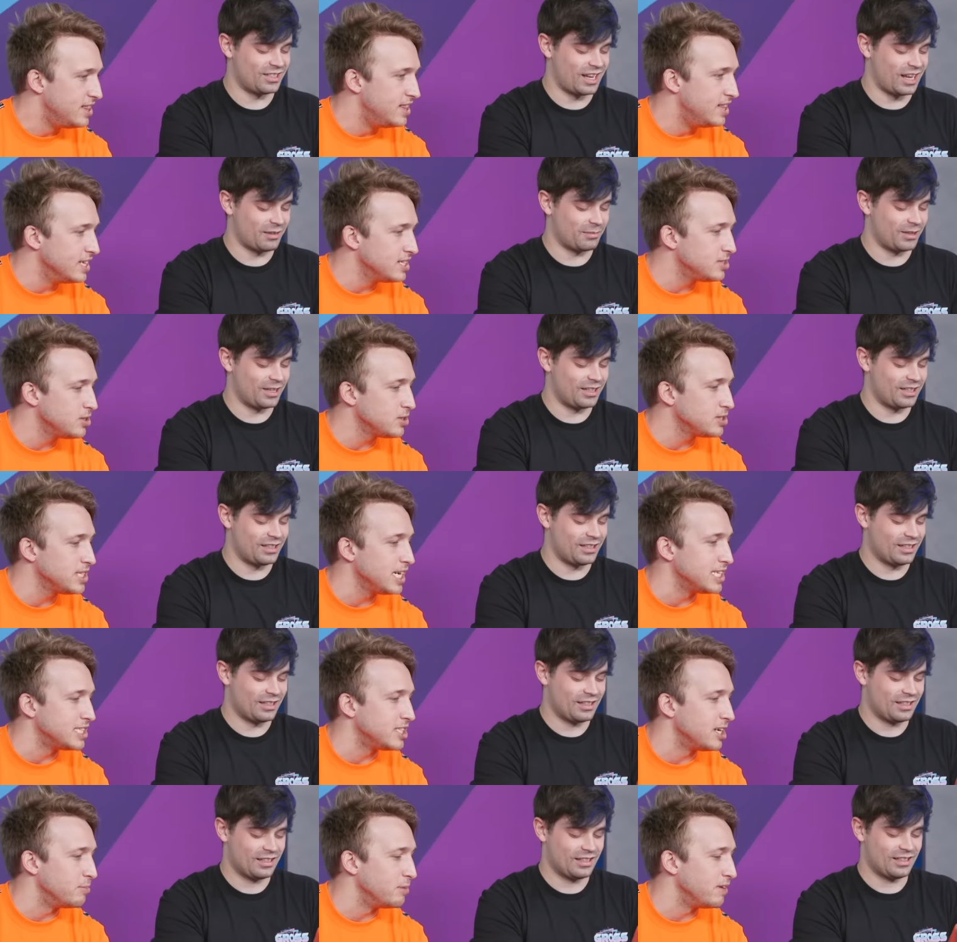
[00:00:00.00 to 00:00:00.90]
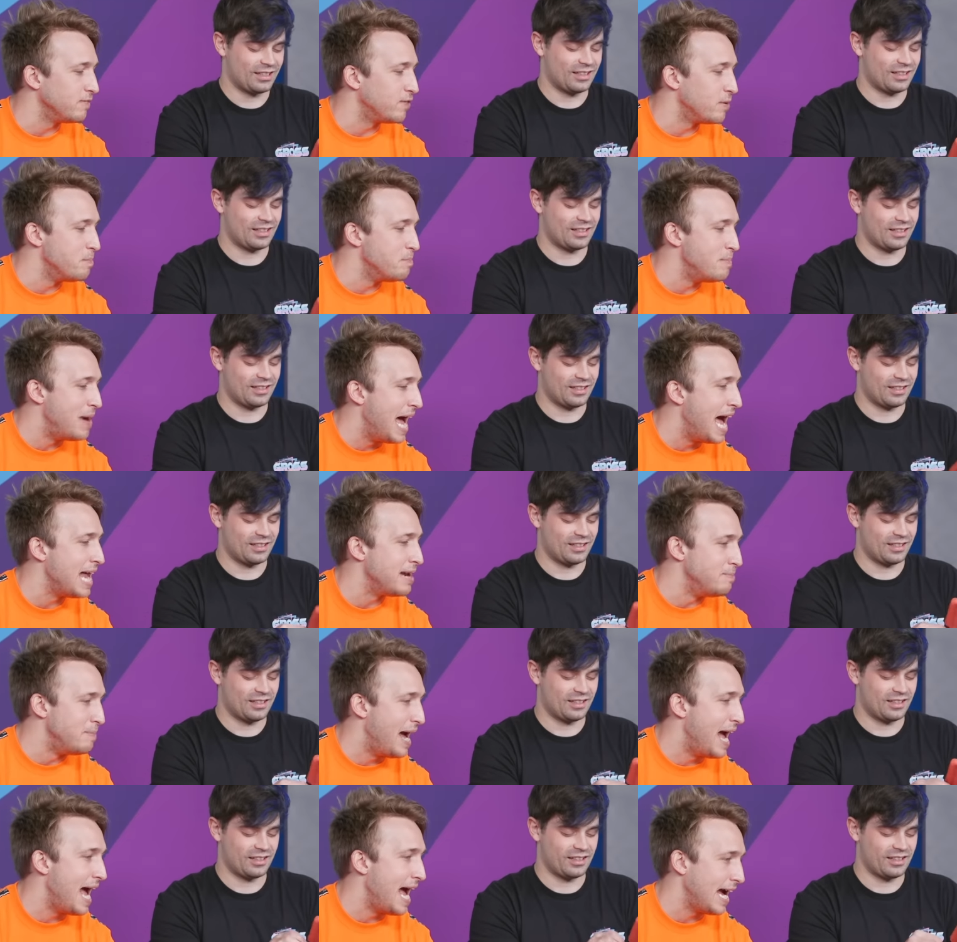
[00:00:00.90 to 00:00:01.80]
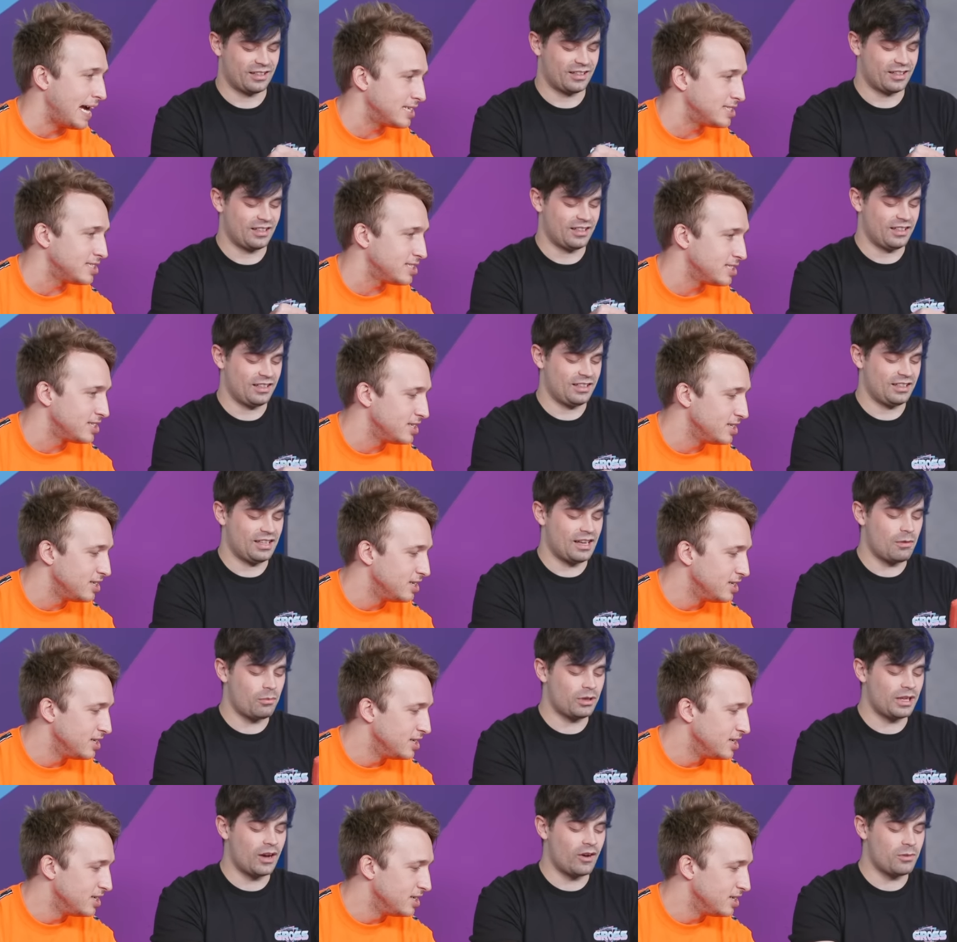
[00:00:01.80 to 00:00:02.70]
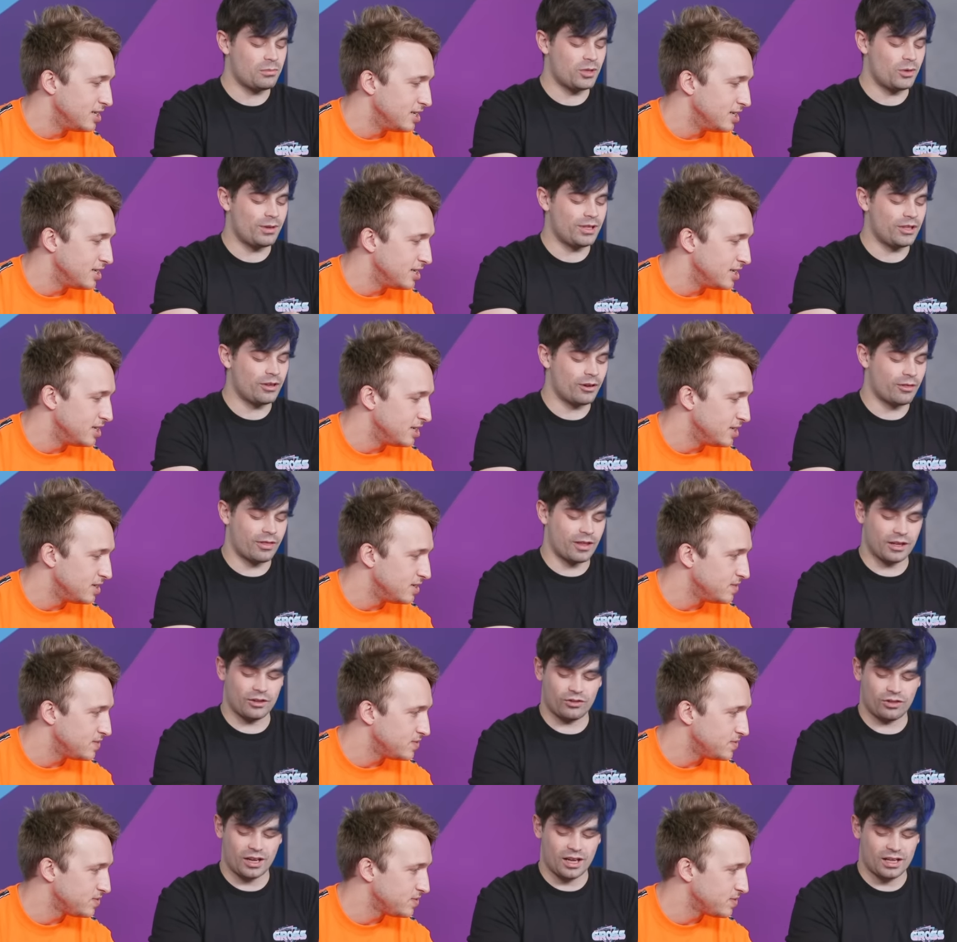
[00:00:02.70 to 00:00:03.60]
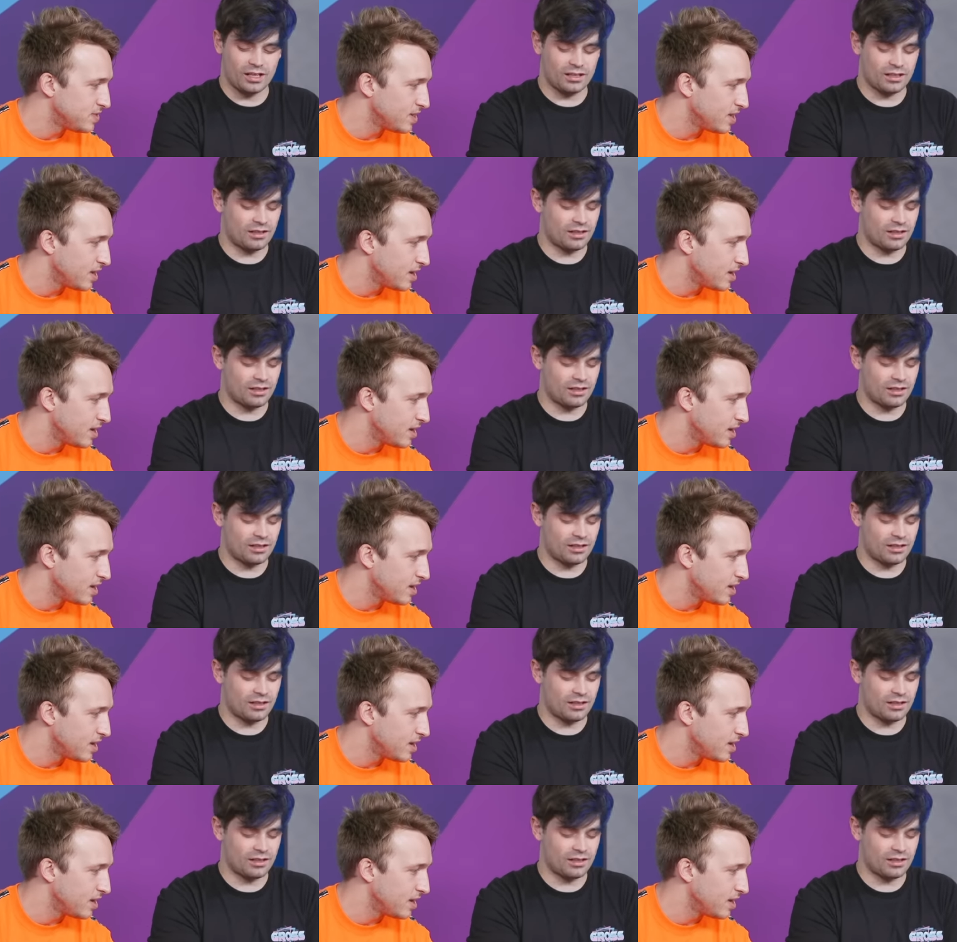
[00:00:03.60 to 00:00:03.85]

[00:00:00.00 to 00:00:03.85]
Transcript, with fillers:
Speaker 1: segment. This looks like something from Mad Max.
Speaker 2: Yeah, well, now I'm doing your thing, Shayne.